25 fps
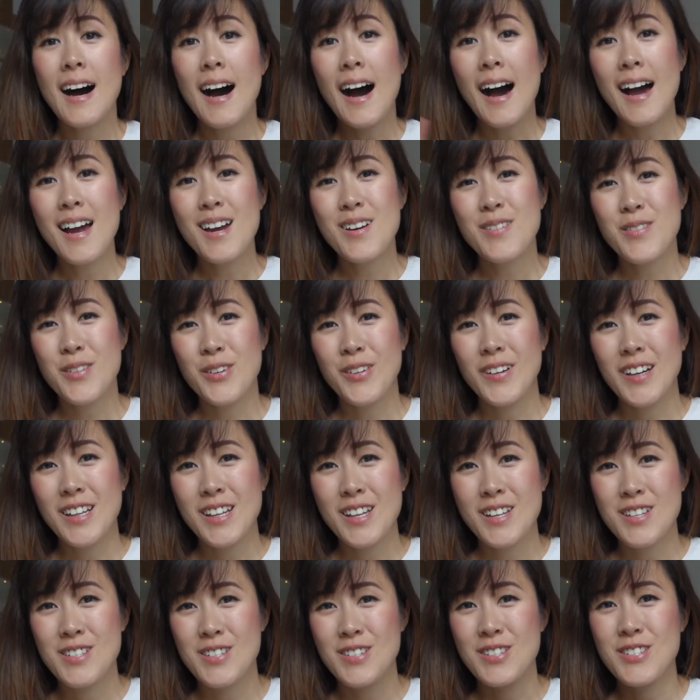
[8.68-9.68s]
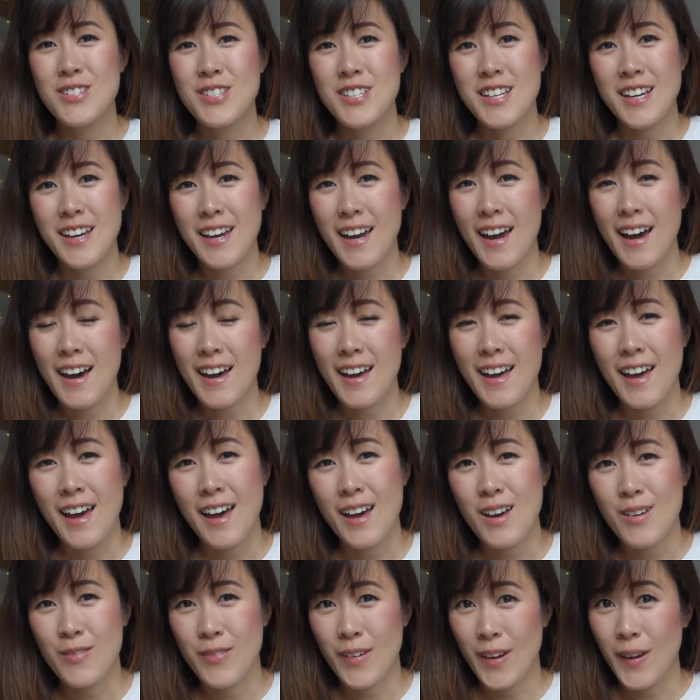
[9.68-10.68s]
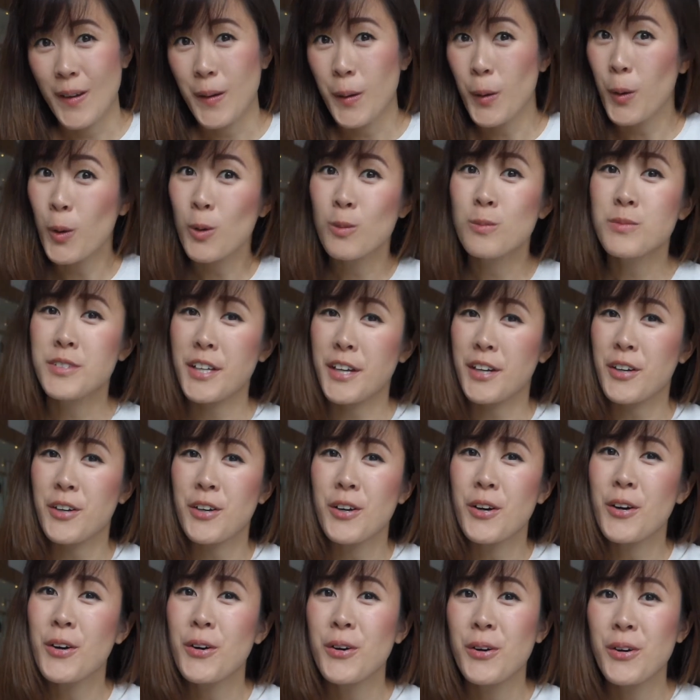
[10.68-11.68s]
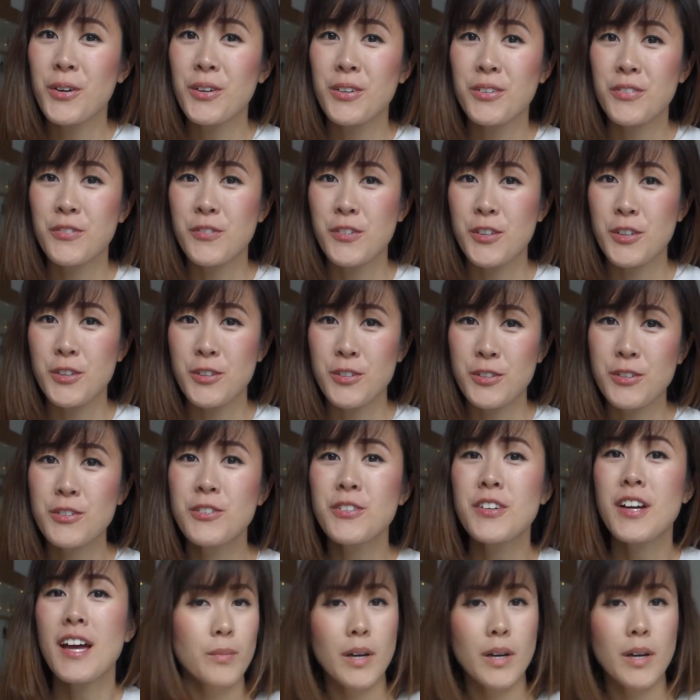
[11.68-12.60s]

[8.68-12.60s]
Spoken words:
Hi everyone, so today I have a home decor haul for you.